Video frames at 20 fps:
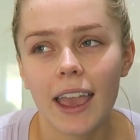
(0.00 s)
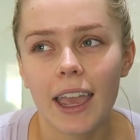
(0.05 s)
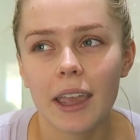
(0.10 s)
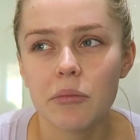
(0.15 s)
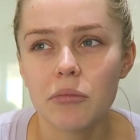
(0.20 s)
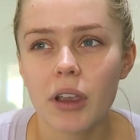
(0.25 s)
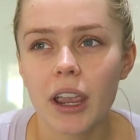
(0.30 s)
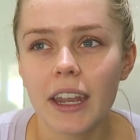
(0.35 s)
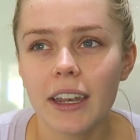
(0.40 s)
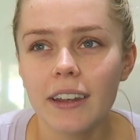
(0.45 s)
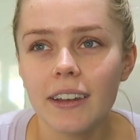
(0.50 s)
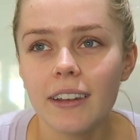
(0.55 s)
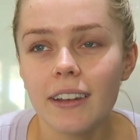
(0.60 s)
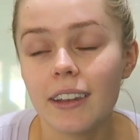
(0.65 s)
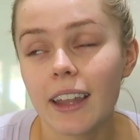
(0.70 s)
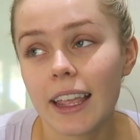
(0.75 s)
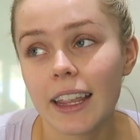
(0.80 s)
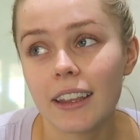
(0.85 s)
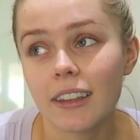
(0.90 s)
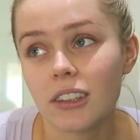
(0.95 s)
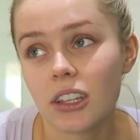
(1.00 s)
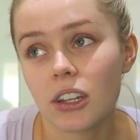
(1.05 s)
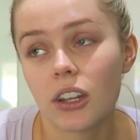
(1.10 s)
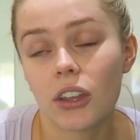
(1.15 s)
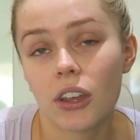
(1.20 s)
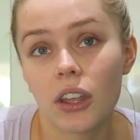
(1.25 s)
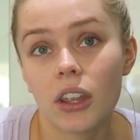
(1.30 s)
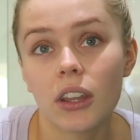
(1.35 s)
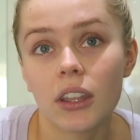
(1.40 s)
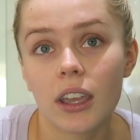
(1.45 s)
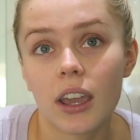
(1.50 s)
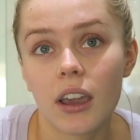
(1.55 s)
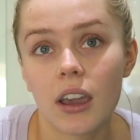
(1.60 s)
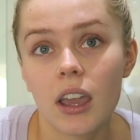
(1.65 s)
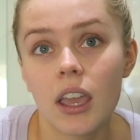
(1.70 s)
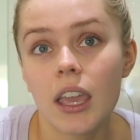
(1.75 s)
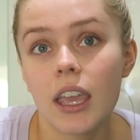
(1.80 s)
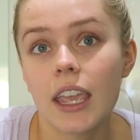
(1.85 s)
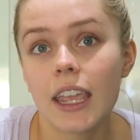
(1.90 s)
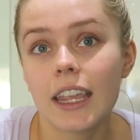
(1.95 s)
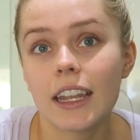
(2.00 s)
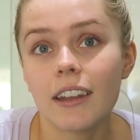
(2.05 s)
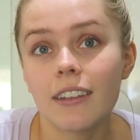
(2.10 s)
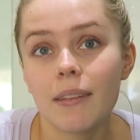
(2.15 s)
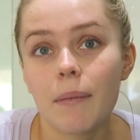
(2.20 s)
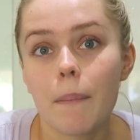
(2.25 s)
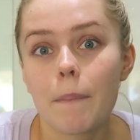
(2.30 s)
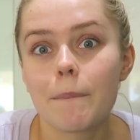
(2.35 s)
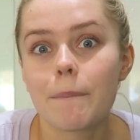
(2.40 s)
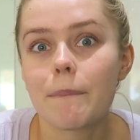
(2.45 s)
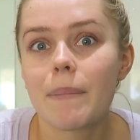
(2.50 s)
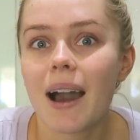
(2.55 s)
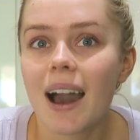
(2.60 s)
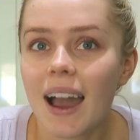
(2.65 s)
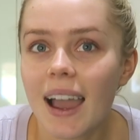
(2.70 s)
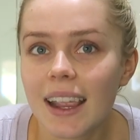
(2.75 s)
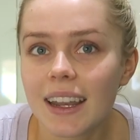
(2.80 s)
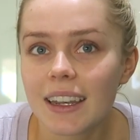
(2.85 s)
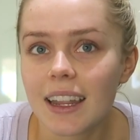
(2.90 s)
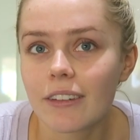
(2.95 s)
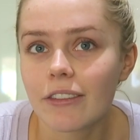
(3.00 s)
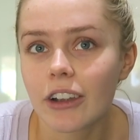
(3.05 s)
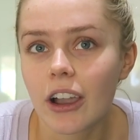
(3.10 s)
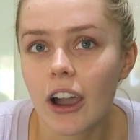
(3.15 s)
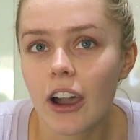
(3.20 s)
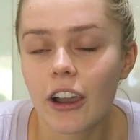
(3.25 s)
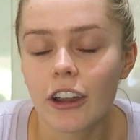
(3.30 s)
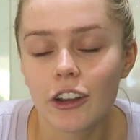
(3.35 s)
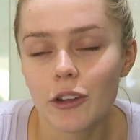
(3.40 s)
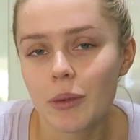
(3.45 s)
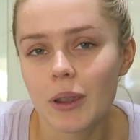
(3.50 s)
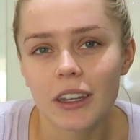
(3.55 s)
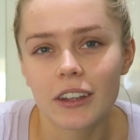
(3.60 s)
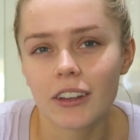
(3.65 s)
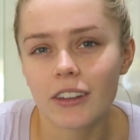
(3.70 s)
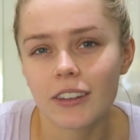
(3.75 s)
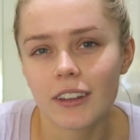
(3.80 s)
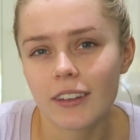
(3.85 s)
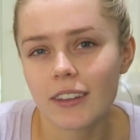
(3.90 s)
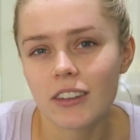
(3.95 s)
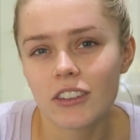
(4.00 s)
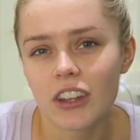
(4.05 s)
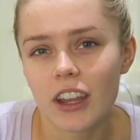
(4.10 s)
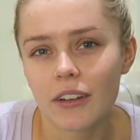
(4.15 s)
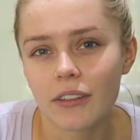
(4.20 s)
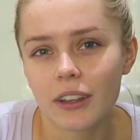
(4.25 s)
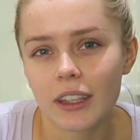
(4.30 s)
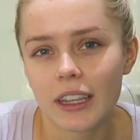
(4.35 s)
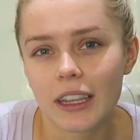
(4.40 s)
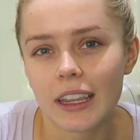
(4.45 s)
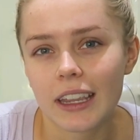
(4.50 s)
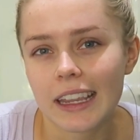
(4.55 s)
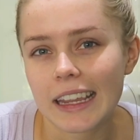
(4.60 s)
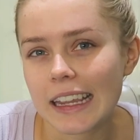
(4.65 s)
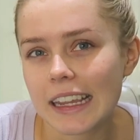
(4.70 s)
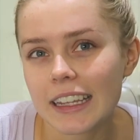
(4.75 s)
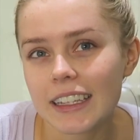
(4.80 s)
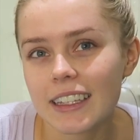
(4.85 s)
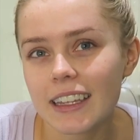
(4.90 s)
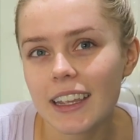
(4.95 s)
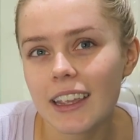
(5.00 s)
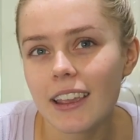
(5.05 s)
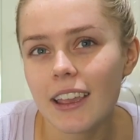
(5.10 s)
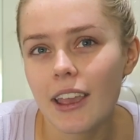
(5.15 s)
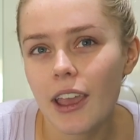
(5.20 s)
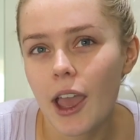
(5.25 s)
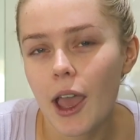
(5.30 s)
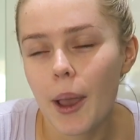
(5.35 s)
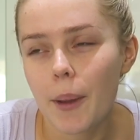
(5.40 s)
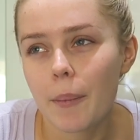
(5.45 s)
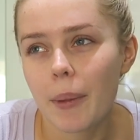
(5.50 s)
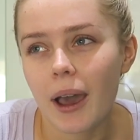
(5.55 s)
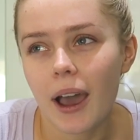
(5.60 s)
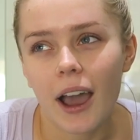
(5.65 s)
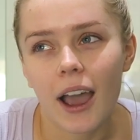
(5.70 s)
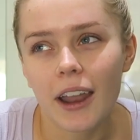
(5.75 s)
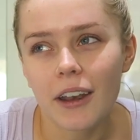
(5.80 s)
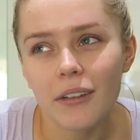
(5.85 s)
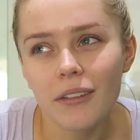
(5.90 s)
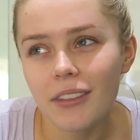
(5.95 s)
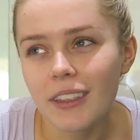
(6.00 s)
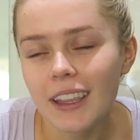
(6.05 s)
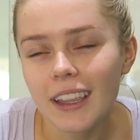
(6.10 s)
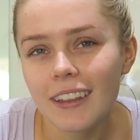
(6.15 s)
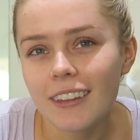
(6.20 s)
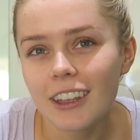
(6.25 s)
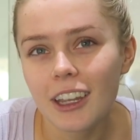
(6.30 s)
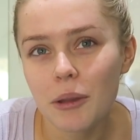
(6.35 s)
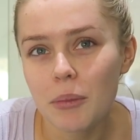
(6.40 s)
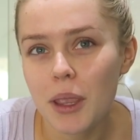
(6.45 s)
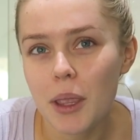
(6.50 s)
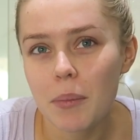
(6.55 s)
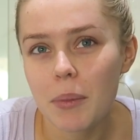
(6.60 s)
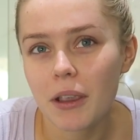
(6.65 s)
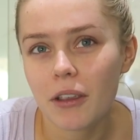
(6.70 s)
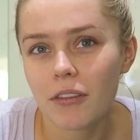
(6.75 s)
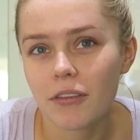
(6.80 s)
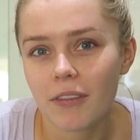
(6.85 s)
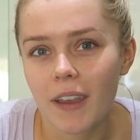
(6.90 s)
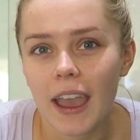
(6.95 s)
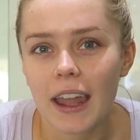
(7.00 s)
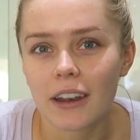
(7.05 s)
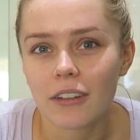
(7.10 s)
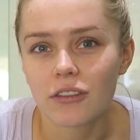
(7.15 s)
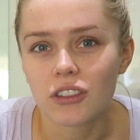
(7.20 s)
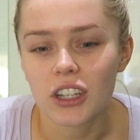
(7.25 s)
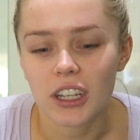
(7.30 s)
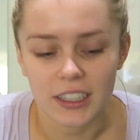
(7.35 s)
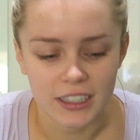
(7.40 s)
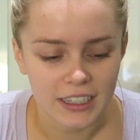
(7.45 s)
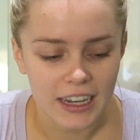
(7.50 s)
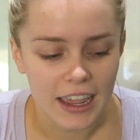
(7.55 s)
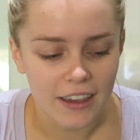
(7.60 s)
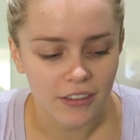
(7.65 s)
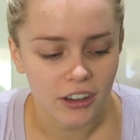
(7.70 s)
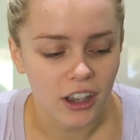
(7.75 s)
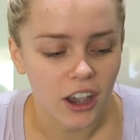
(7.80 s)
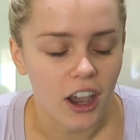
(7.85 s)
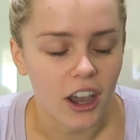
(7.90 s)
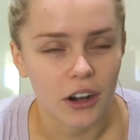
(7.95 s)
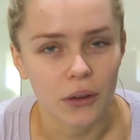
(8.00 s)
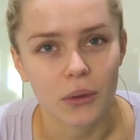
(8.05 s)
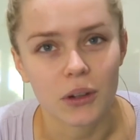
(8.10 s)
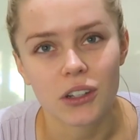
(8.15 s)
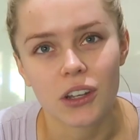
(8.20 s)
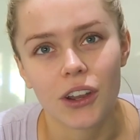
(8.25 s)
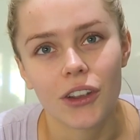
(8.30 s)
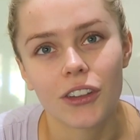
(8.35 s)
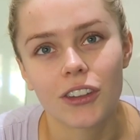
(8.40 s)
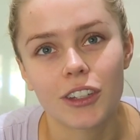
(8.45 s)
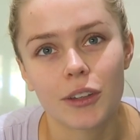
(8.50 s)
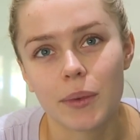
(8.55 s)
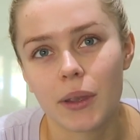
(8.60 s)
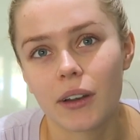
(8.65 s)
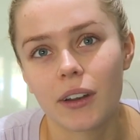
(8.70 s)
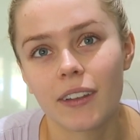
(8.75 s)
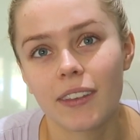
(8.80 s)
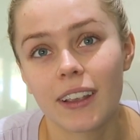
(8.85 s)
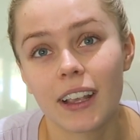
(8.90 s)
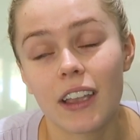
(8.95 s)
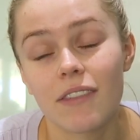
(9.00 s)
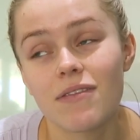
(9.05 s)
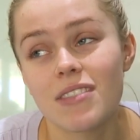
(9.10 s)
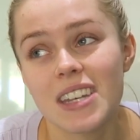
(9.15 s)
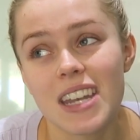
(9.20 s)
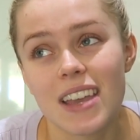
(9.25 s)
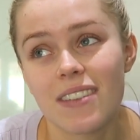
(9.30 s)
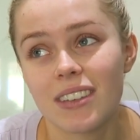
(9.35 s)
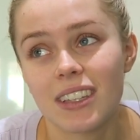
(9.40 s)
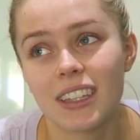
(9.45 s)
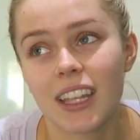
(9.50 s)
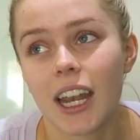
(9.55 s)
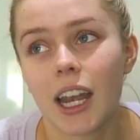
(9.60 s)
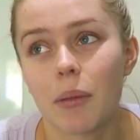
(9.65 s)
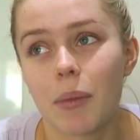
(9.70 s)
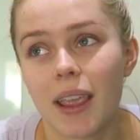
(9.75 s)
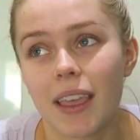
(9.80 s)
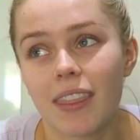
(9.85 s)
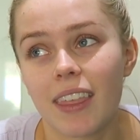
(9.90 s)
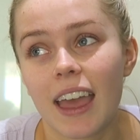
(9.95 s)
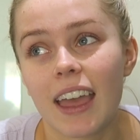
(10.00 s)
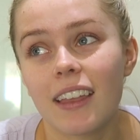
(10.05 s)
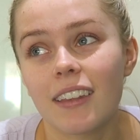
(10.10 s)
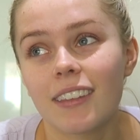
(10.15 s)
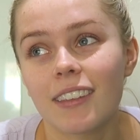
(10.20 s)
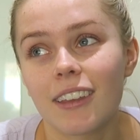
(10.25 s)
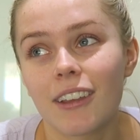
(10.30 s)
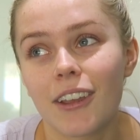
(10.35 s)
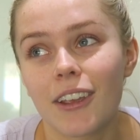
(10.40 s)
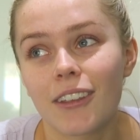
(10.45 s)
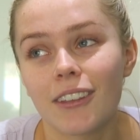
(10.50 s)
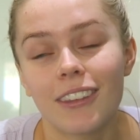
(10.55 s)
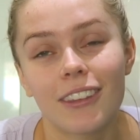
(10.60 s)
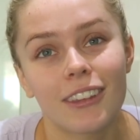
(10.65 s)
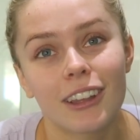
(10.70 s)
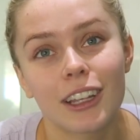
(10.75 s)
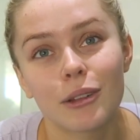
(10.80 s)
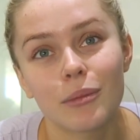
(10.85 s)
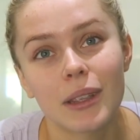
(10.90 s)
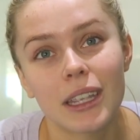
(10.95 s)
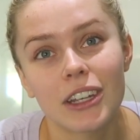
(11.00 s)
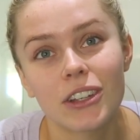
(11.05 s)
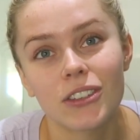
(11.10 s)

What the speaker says: And Brayden, like he said earlier, he doesn't mind avocado, but he just doesn't generally eat it. But I don't think he's gonna be a big fan of just avocado on toast, to be honest. Like, I've never seen him eat that. So this is gonna be